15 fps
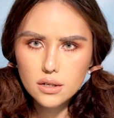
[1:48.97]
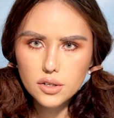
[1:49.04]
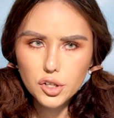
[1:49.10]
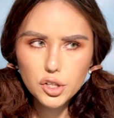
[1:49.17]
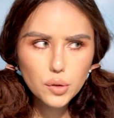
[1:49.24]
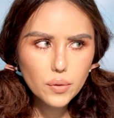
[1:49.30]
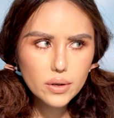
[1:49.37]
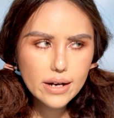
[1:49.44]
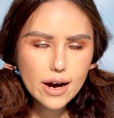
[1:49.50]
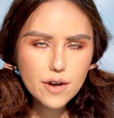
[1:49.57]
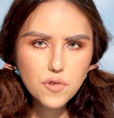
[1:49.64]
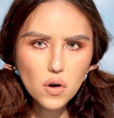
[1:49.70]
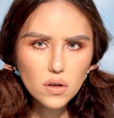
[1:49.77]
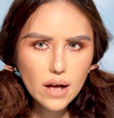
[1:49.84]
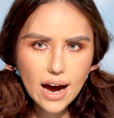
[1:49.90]
You don't want to have
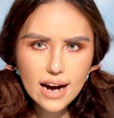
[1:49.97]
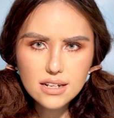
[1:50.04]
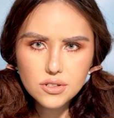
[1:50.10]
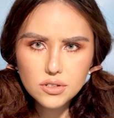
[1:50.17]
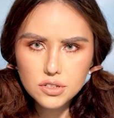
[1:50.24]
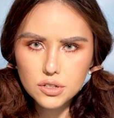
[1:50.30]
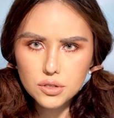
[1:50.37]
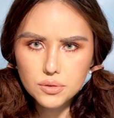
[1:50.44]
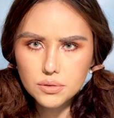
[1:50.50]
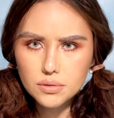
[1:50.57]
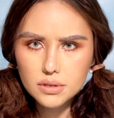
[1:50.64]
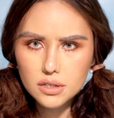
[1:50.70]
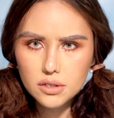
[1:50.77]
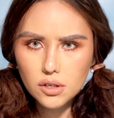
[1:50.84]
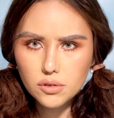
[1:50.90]
all eyes on you,
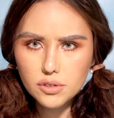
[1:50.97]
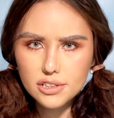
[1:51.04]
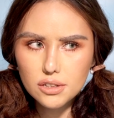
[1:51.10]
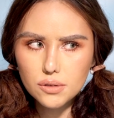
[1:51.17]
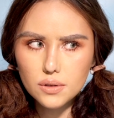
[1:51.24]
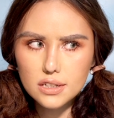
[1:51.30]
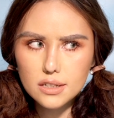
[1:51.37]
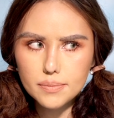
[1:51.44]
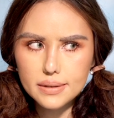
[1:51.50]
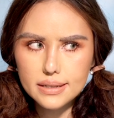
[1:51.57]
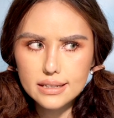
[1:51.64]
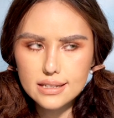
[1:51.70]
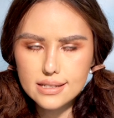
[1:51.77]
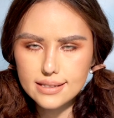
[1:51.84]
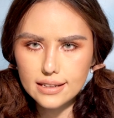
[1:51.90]
you know. You don't want to
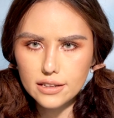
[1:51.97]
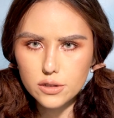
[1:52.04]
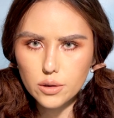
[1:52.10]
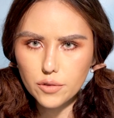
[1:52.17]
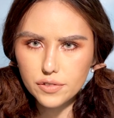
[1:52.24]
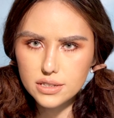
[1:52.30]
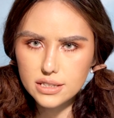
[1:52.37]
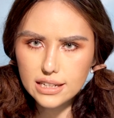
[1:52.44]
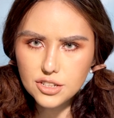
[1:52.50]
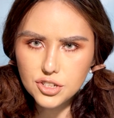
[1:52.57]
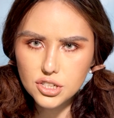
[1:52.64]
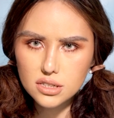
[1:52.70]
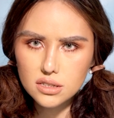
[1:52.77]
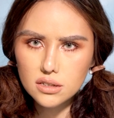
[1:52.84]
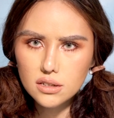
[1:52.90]
be a center of
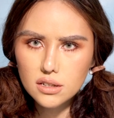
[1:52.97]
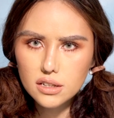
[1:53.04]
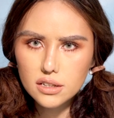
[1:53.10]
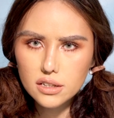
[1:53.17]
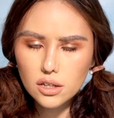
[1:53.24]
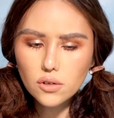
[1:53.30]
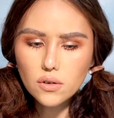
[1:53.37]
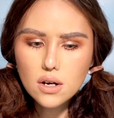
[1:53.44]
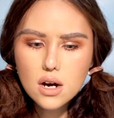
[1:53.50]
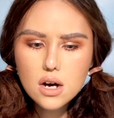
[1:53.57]
attention, you know.